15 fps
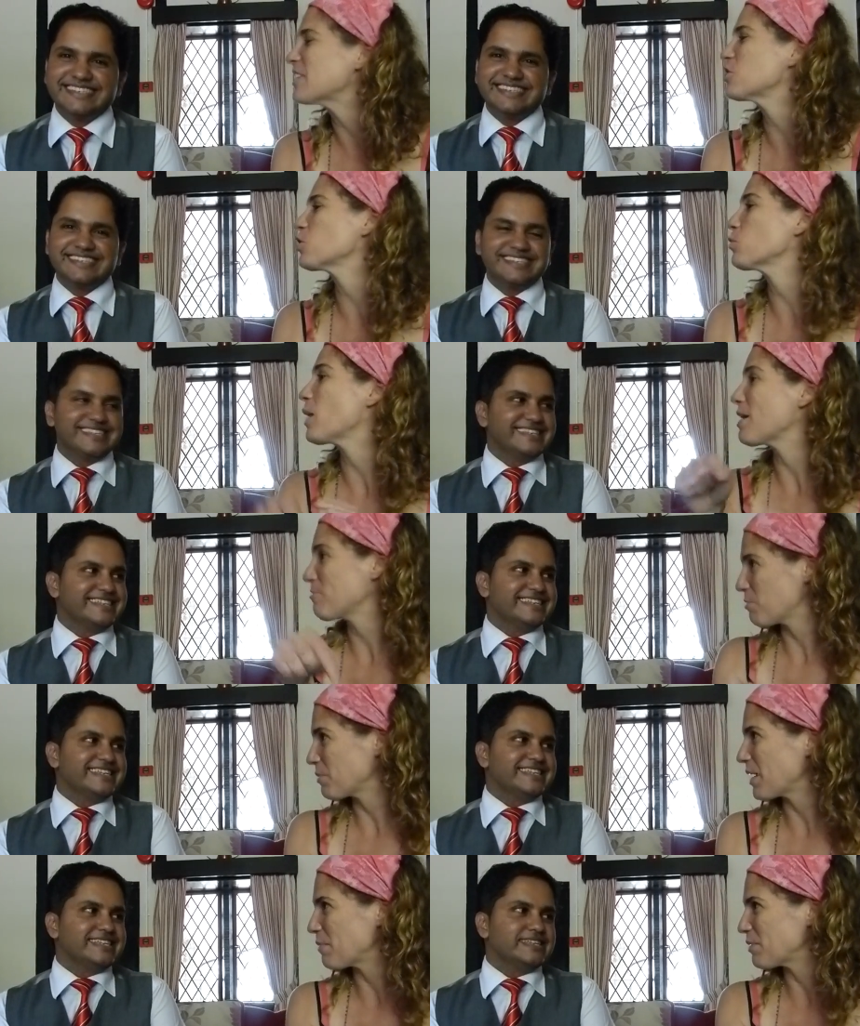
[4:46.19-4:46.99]
Speaker 1: Is
Speaker 2: your wife
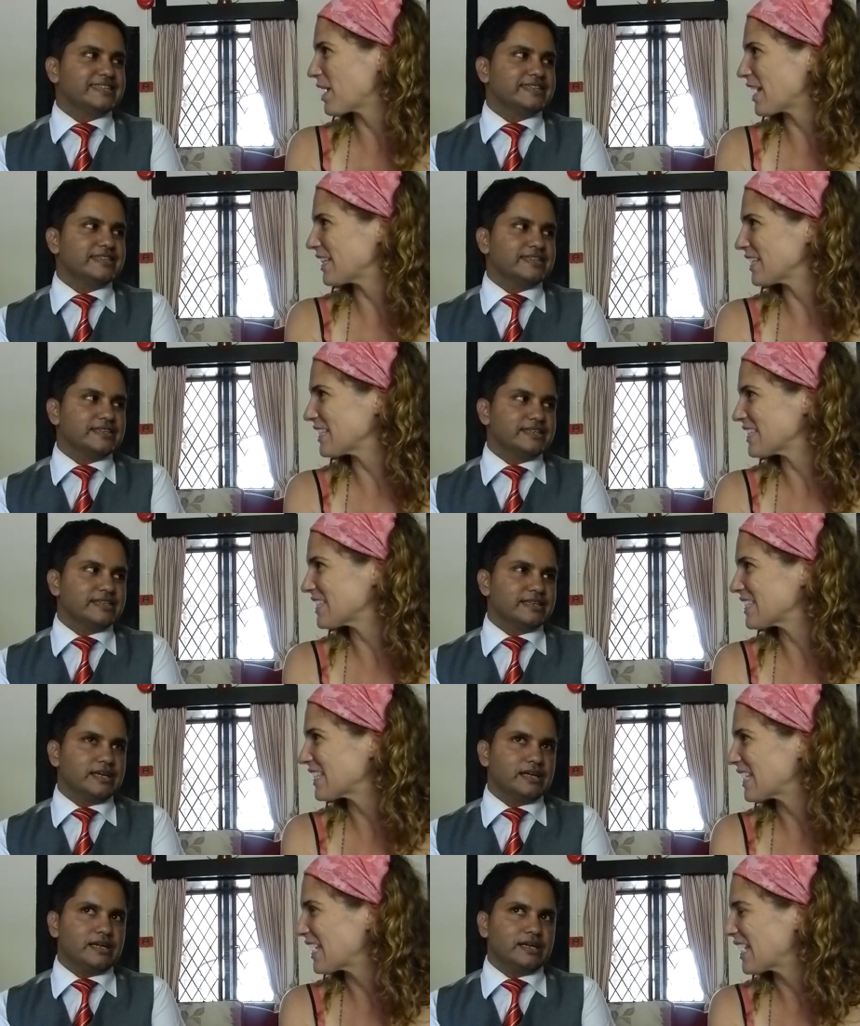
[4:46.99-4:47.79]
from Cameron
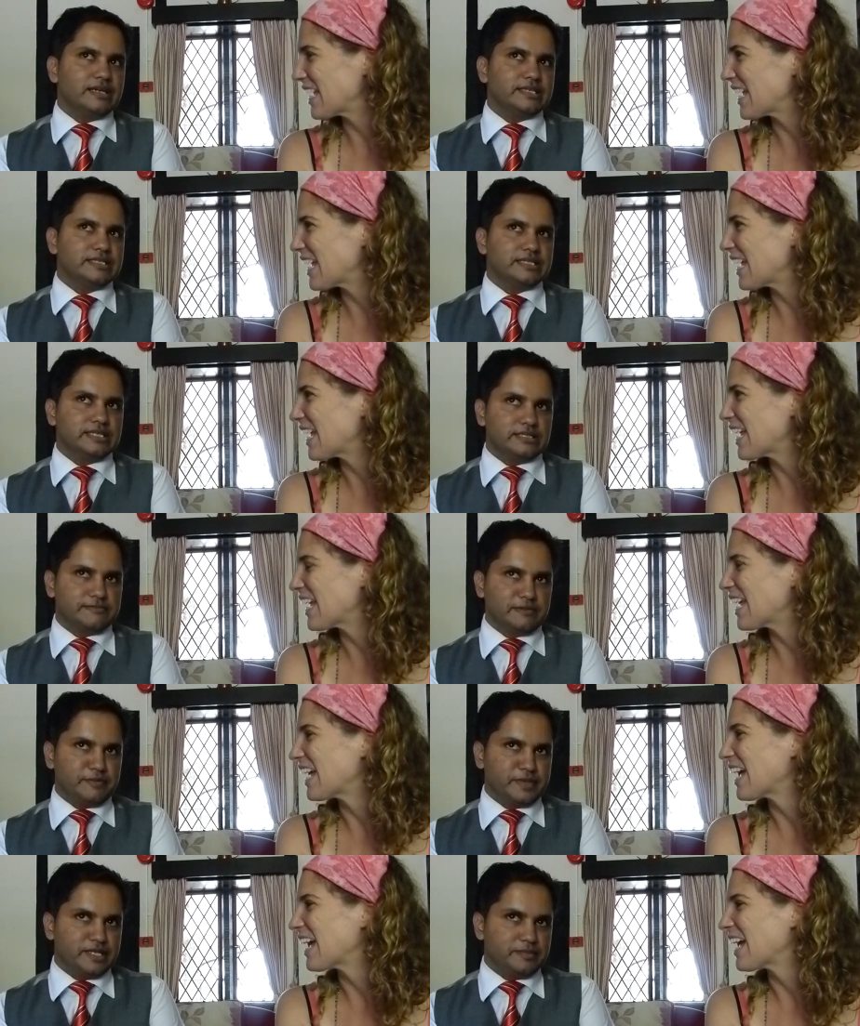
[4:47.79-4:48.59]
Islands?
Speaker 1: Uh, she's
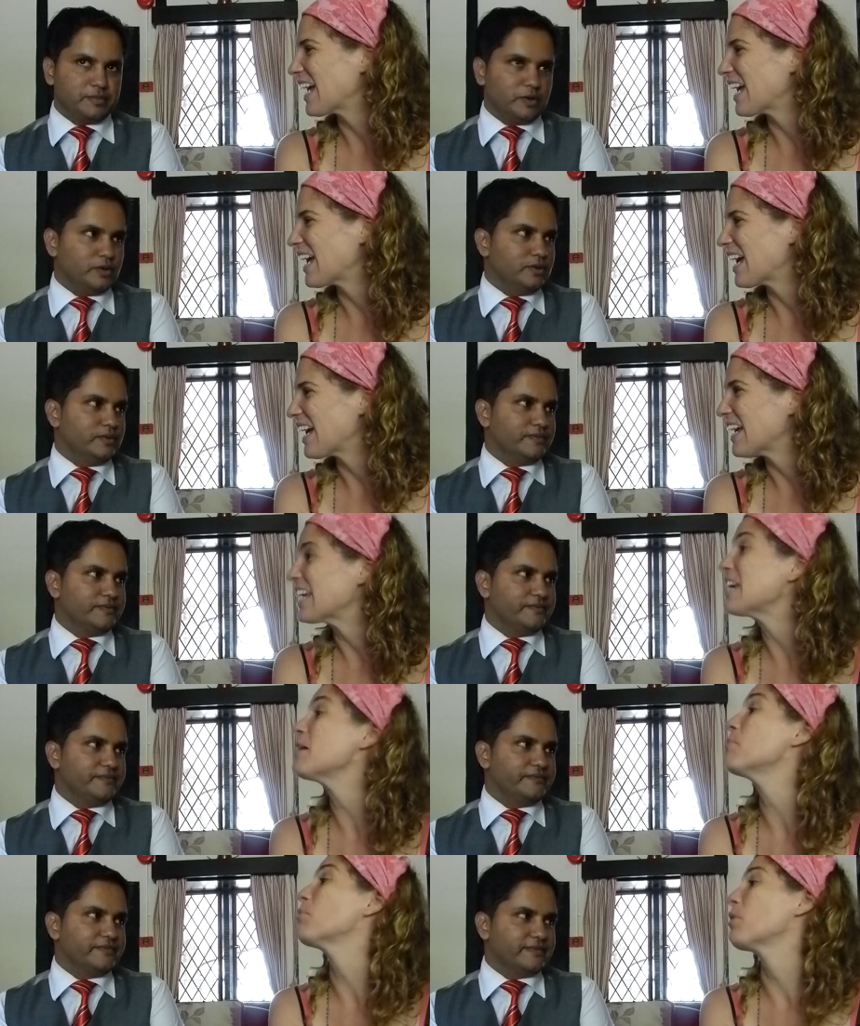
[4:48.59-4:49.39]
from Ipoh.
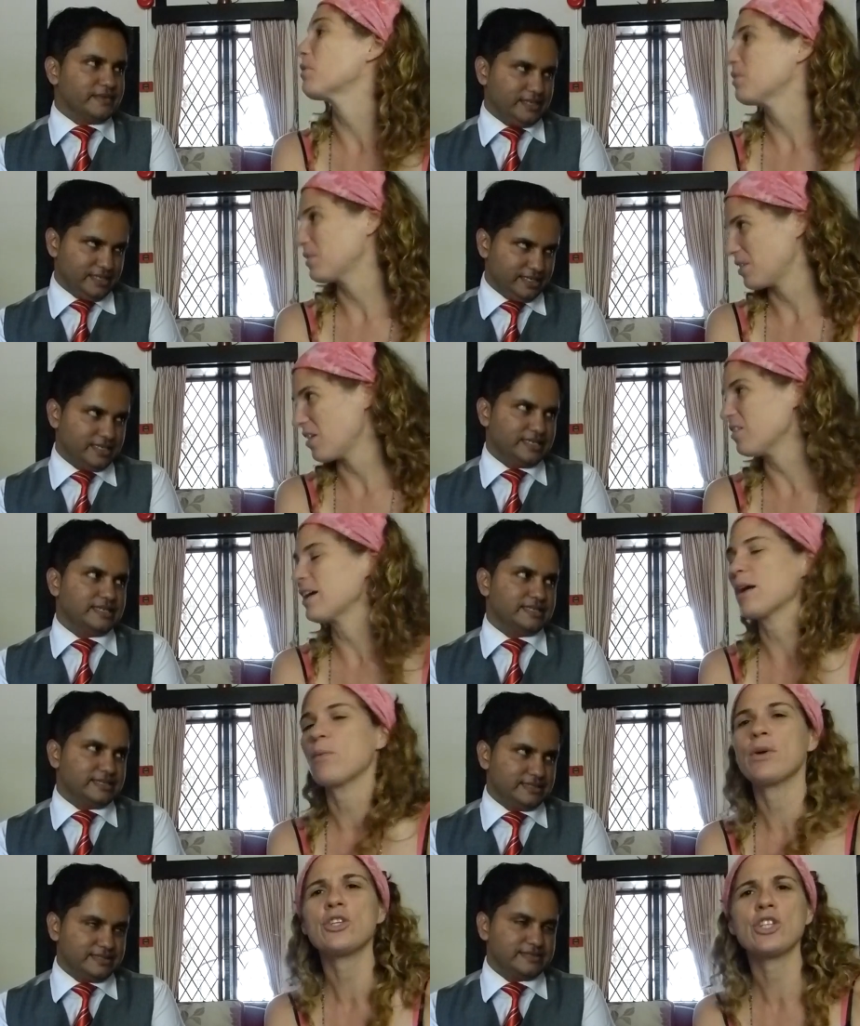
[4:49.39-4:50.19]
Speaker 2: Ipoh. Yeah.
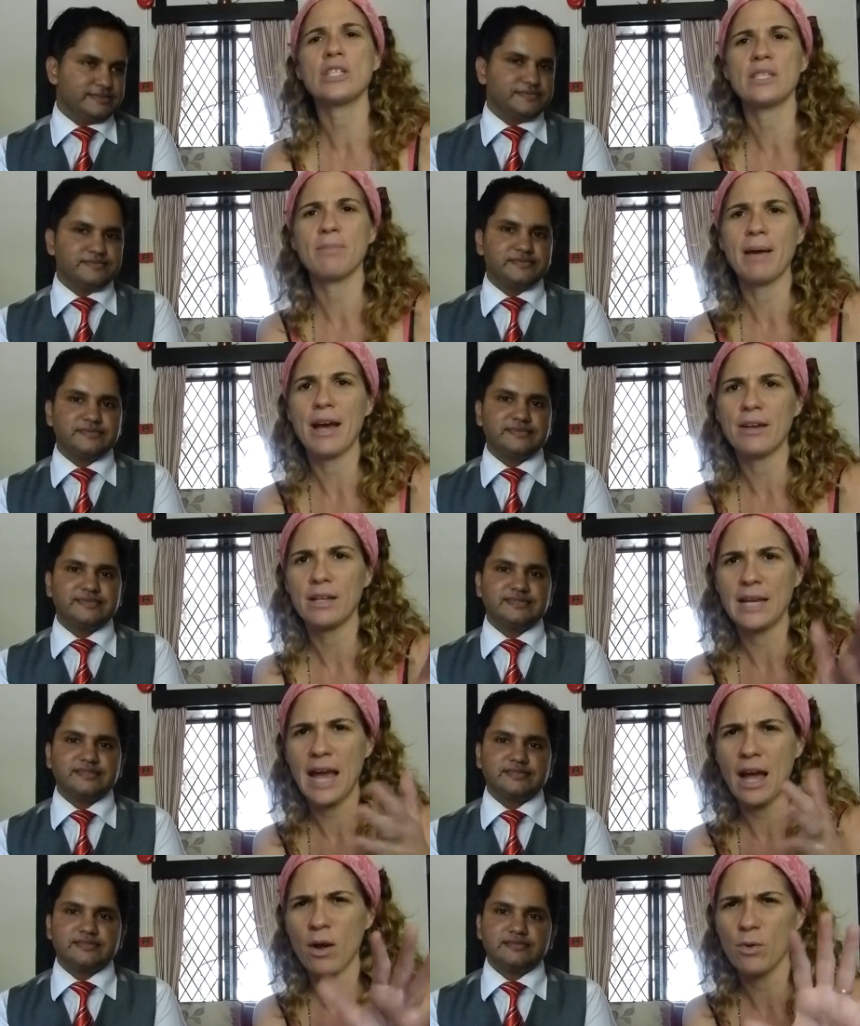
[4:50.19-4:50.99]
Okay, which is about
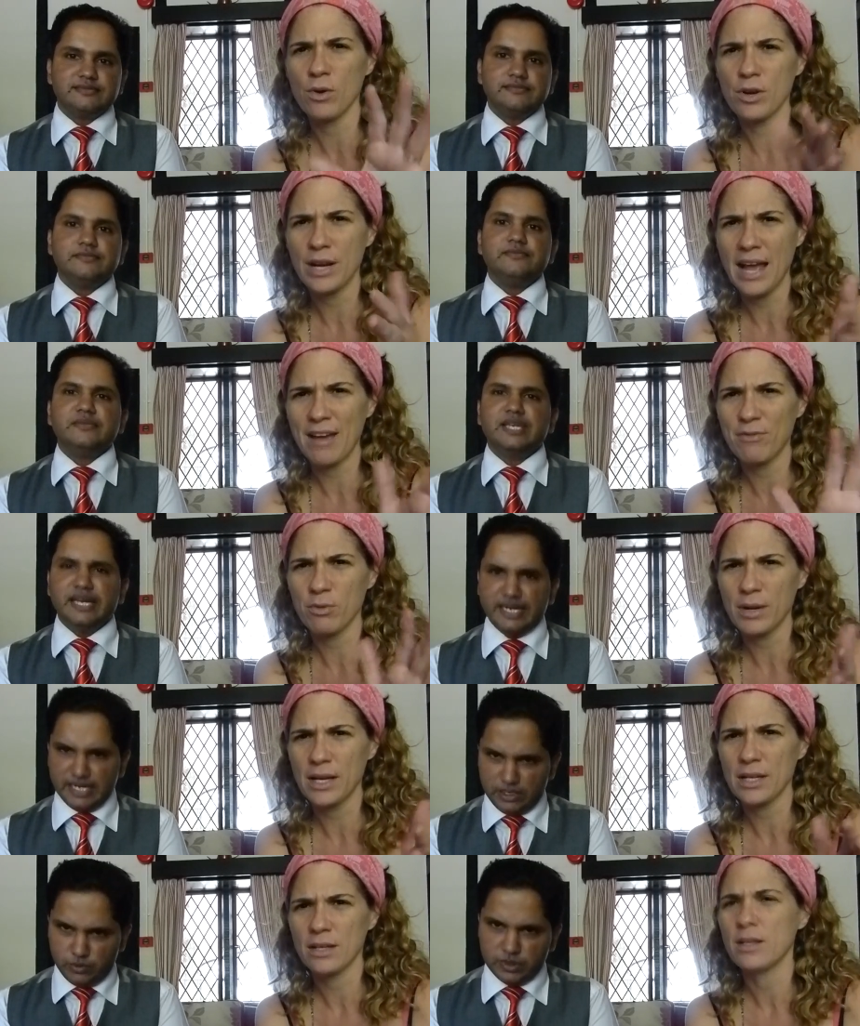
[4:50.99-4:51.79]
an hour and a half
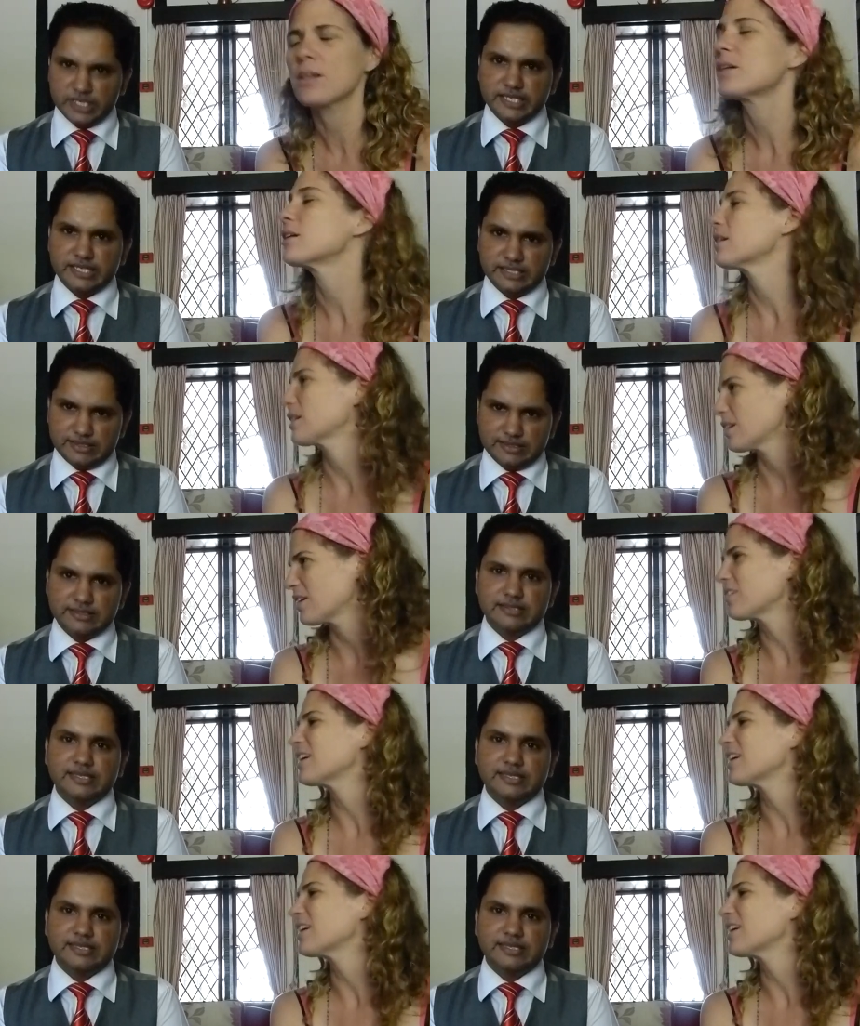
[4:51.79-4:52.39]
away? An hour, yes.